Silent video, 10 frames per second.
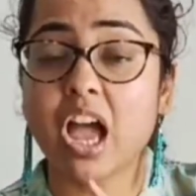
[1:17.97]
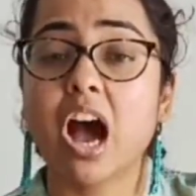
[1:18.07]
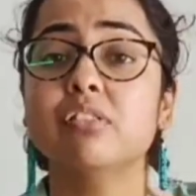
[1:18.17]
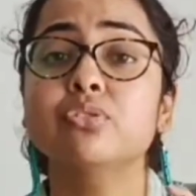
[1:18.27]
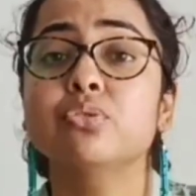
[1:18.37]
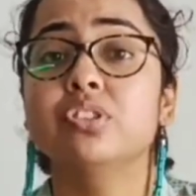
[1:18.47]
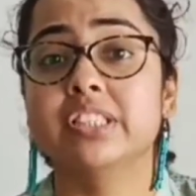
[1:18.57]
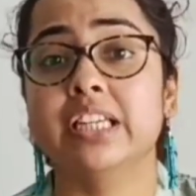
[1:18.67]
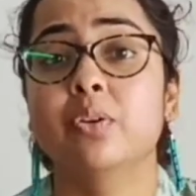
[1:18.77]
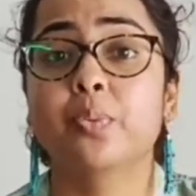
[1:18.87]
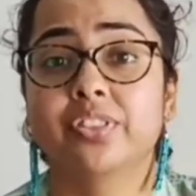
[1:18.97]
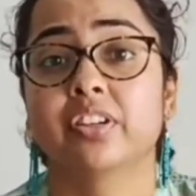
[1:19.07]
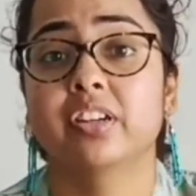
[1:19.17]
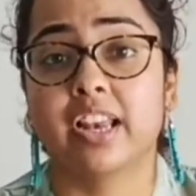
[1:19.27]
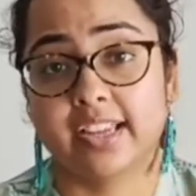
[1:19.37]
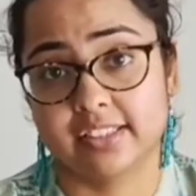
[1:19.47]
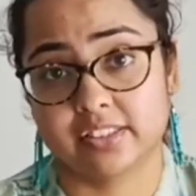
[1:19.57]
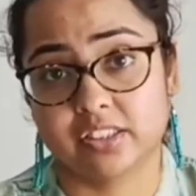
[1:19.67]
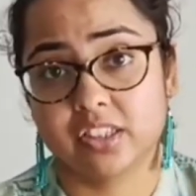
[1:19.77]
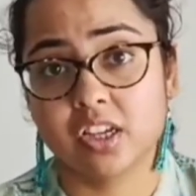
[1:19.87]
How to deal with a
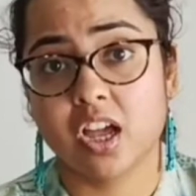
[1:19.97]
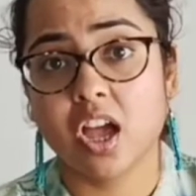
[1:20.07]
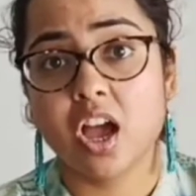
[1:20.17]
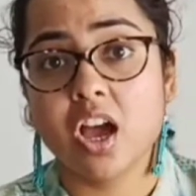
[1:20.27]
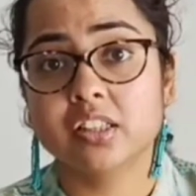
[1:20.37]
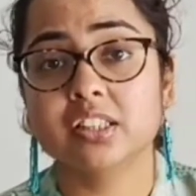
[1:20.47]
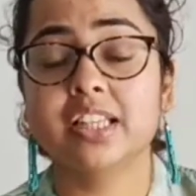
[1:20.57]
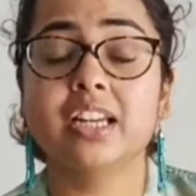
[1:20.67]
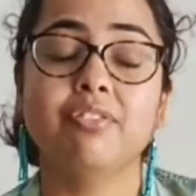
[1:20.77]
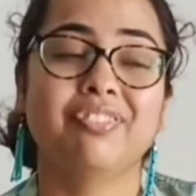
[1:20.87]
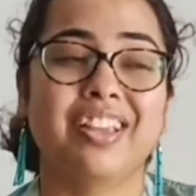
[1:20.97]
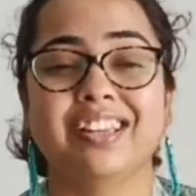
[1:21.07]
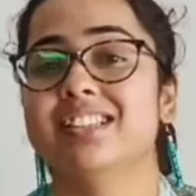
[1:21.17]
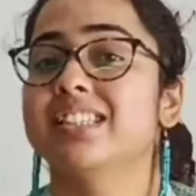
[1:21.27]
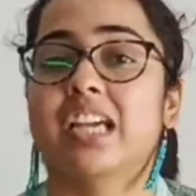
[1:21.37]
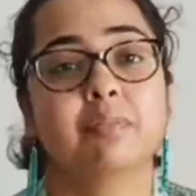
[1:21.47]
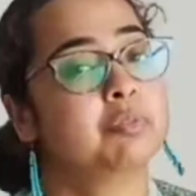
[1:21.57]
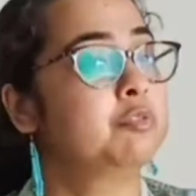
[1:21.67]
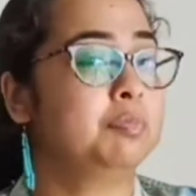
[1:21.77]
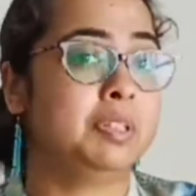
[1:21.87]
client. Now, there are various
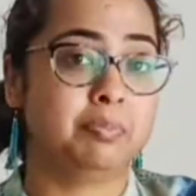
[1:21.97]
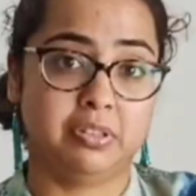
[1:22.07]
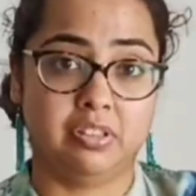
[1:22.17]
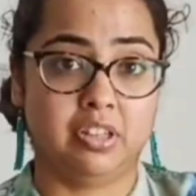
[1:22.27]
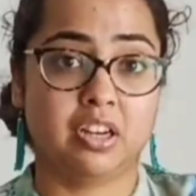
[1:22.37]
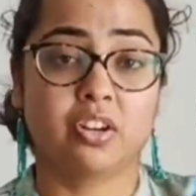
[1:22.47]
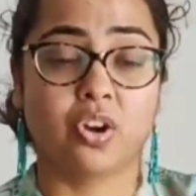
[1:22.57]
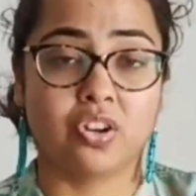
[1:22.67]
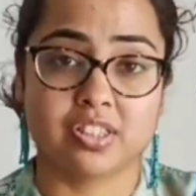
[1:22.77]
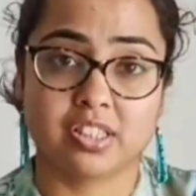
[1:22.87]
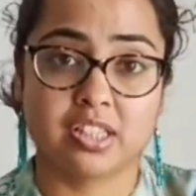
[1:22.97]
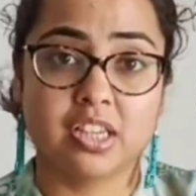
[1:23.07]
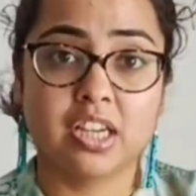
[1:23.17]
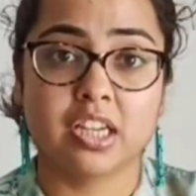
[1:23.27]
type of people across.